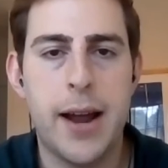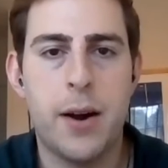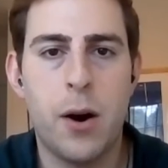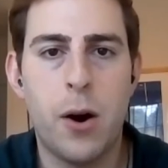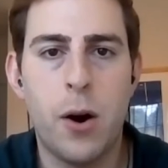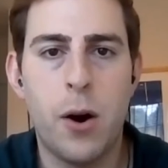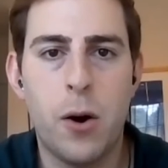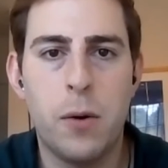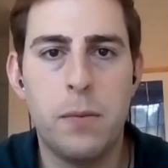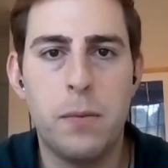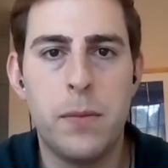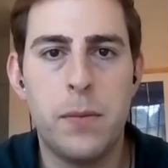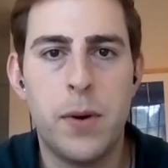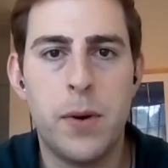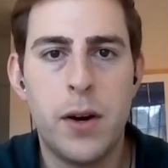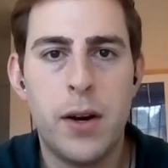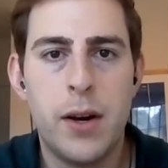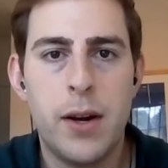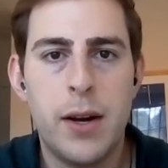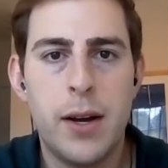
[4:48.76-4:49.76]
that home
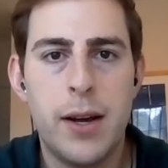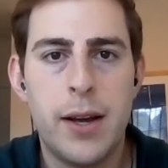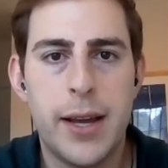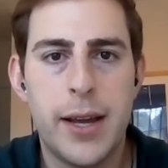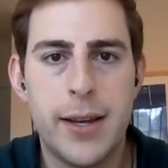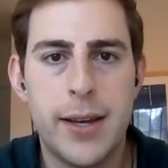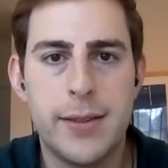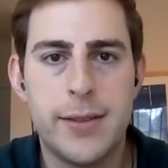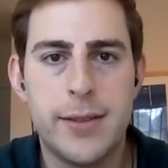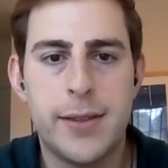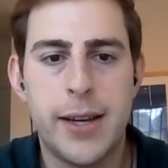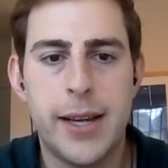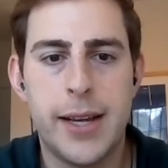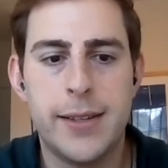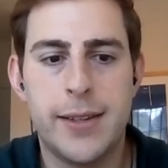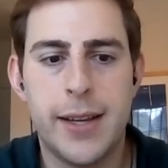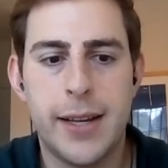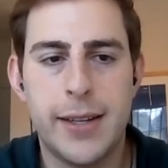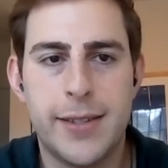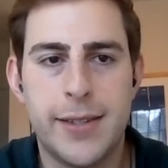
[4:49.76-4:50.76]
is
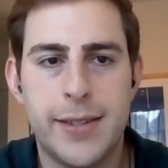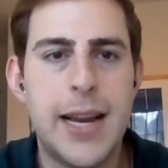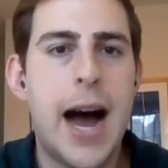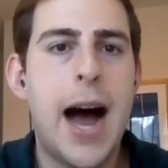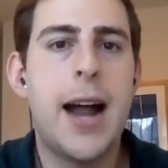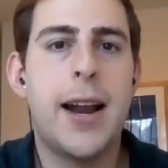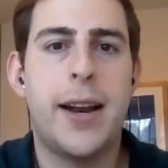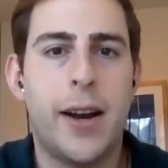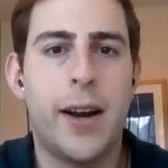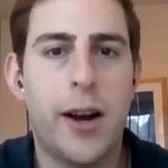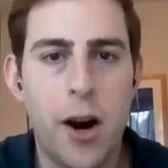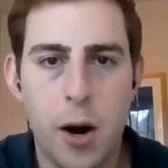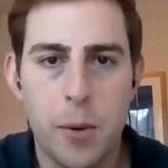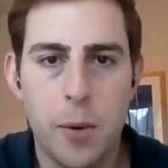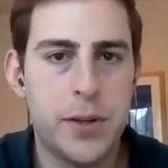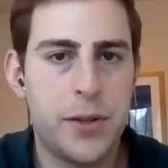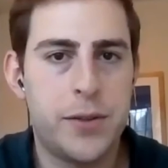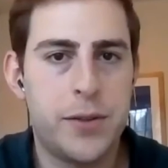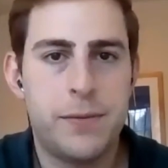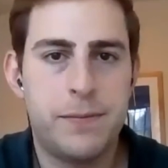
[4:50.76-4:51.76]
it's not in a
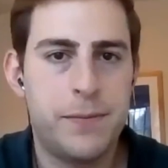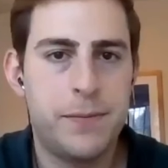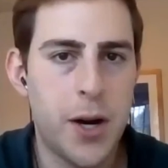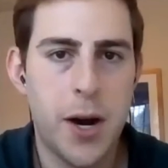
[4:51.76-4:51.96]
garbage